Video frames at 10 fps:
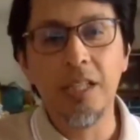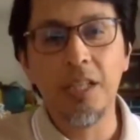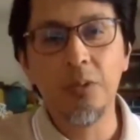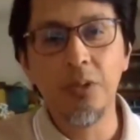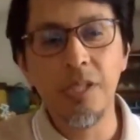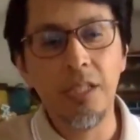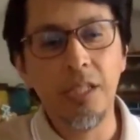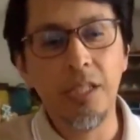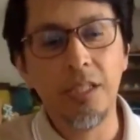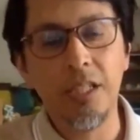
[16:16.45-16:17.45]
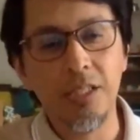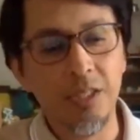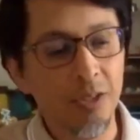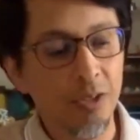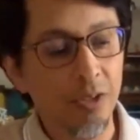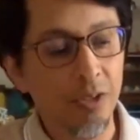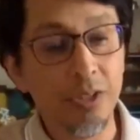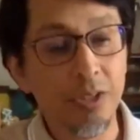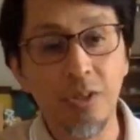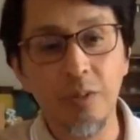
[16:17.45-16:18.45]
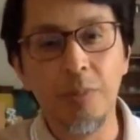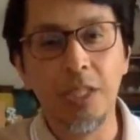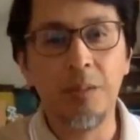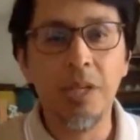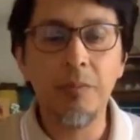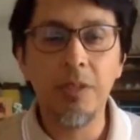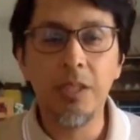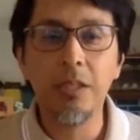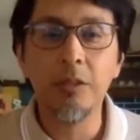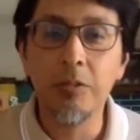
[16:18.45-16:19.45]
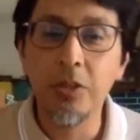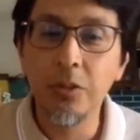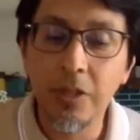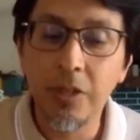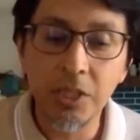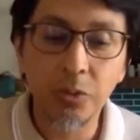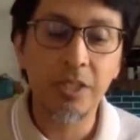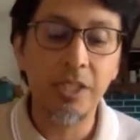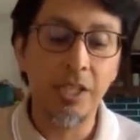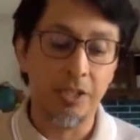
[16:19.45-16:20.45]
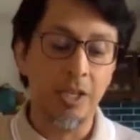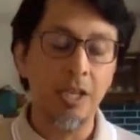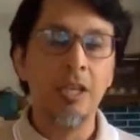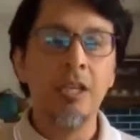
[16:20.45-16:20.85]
and I could say that there is no other company maybe in the world who has research